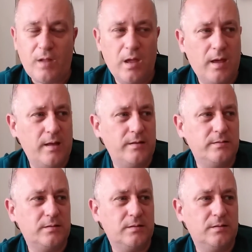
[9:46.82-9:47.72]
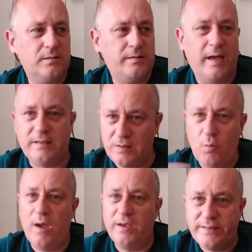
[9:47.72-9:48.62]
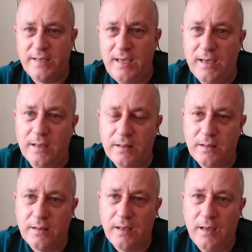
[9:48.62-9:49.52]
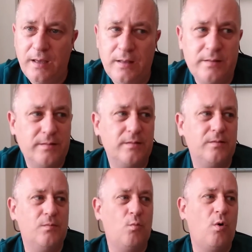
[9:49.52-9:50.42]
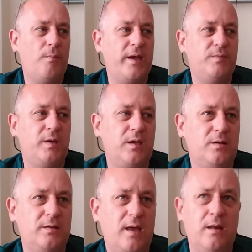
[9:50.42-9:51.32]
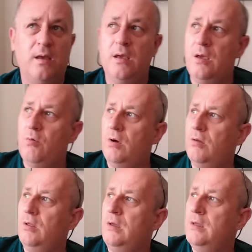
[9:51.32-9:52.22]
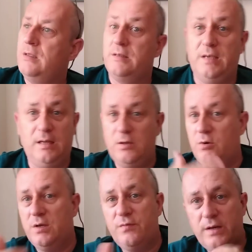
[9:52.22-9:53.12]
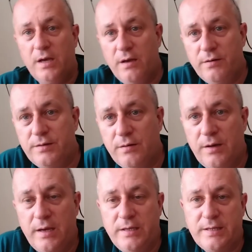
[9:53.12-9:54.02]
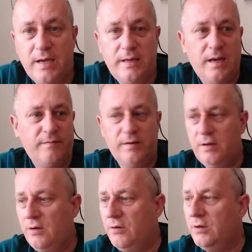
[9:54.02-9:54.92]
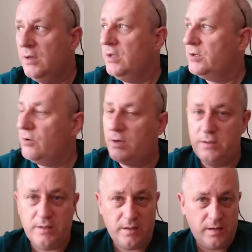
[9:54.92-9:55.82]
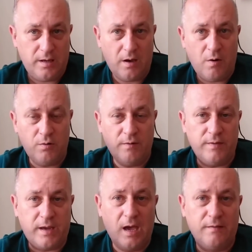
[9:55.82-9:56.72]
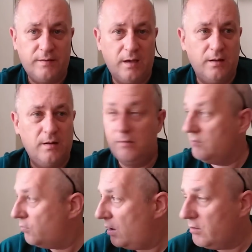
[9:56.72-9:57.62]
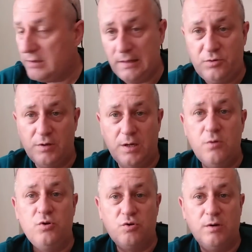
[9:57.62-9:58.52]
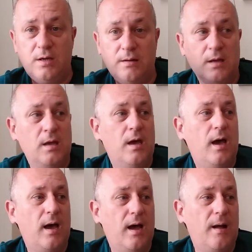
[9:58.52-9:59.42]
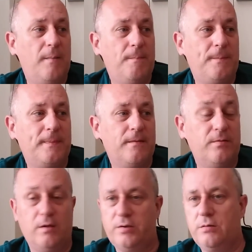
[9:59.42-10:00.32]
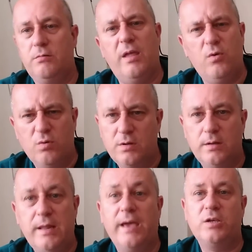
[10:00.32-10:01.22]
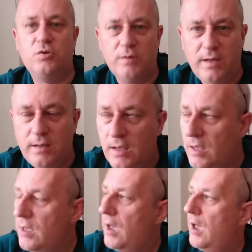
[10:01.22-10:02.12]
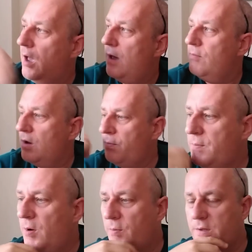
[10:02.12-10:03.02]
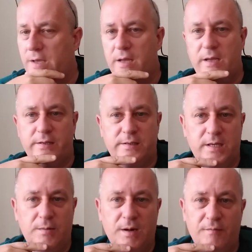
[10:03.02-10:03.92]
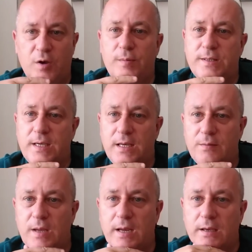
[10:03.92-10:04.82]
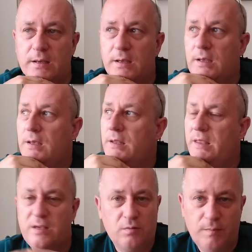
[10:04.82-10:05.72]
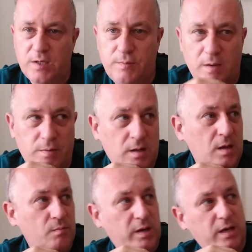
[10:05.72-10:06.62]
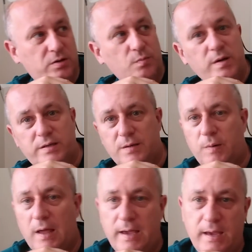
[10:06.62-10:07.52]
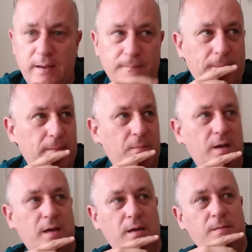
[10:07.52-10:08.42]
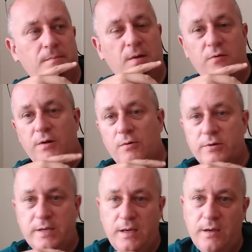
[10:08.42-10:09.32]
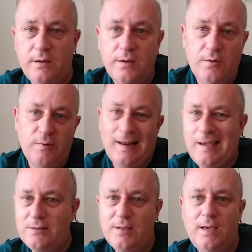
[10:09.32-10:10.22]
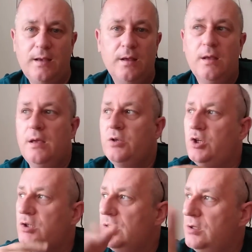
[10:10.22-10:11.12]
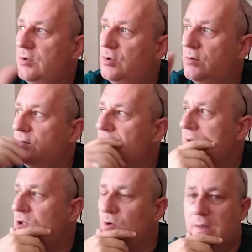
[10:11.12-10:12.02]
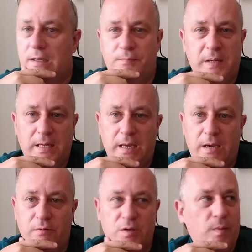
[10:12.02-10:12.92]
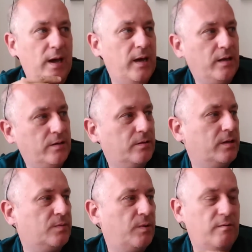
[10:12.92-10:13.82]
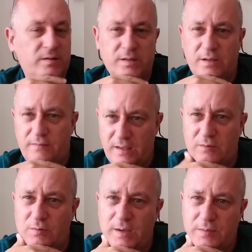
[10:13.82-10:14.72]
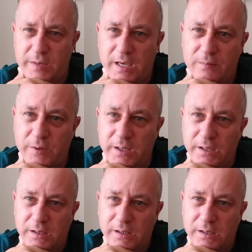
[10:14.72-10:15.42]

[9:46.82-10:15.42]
And that's the way I see it. And what makes me content? Well, sitting doing these videos on a Saturday afternoon, talking to the owner of the calf down, well, it's literally a new street, um, that's new, next street, um, and popping down there to see him and have a cup of tea in a minute. That's what makes me happy. My kids are busy playing. My mother-in-law's here relaxing. She's in, enjoying being here in Spain and experiencing stuff. That's what makes me happy.